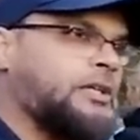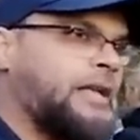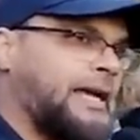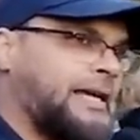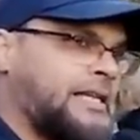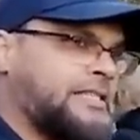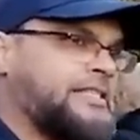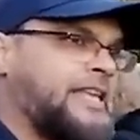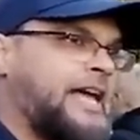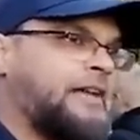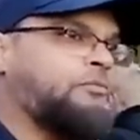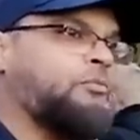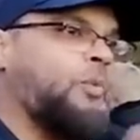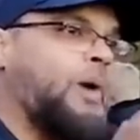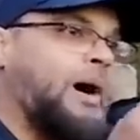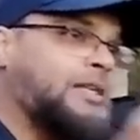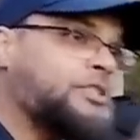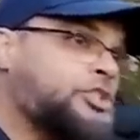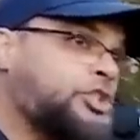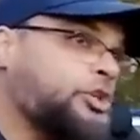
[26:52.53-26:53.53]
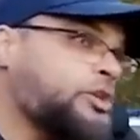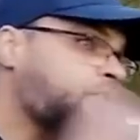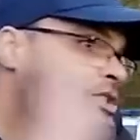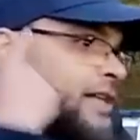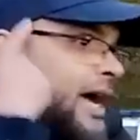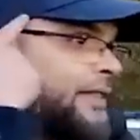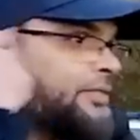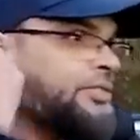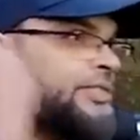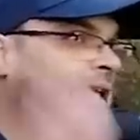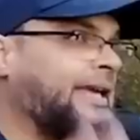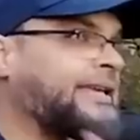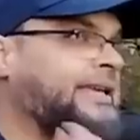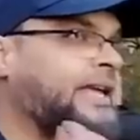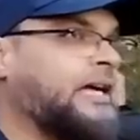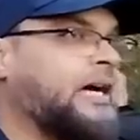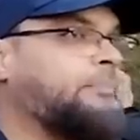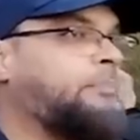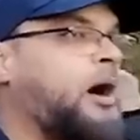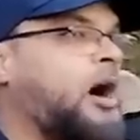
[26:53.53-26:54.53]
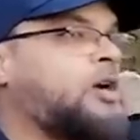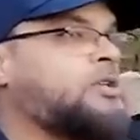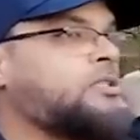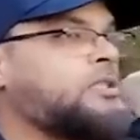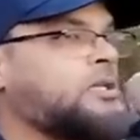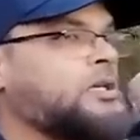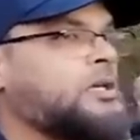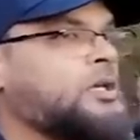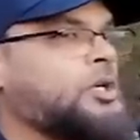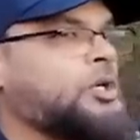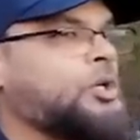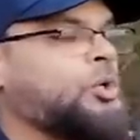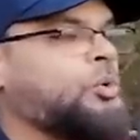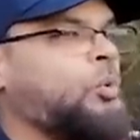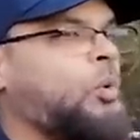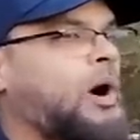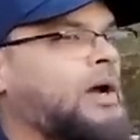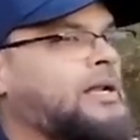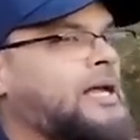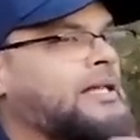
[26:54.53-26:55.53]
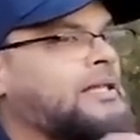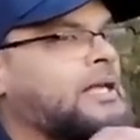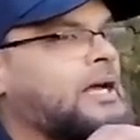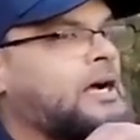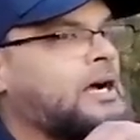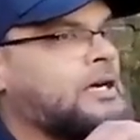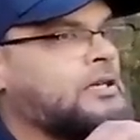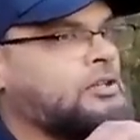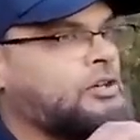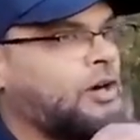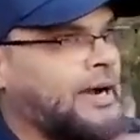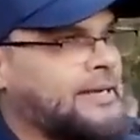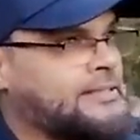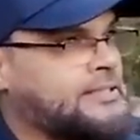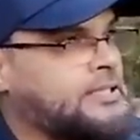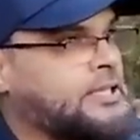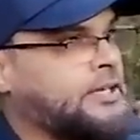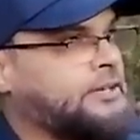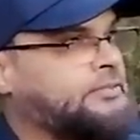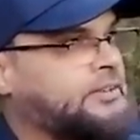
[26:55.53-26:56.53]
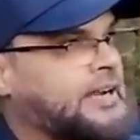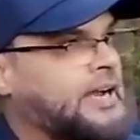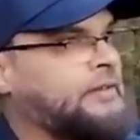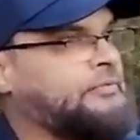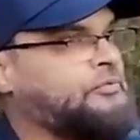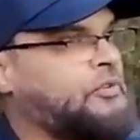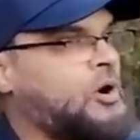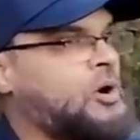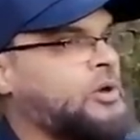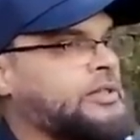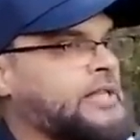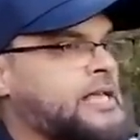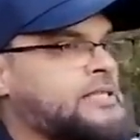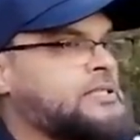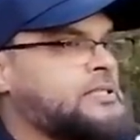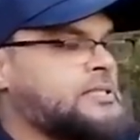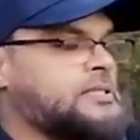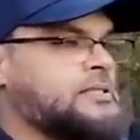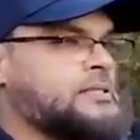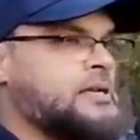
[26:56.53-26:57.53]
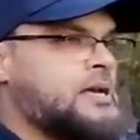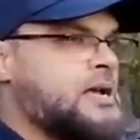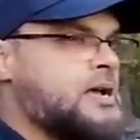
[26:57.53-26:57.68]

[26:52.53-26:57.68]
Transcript: like i said once you start thinking about what are the criteria for this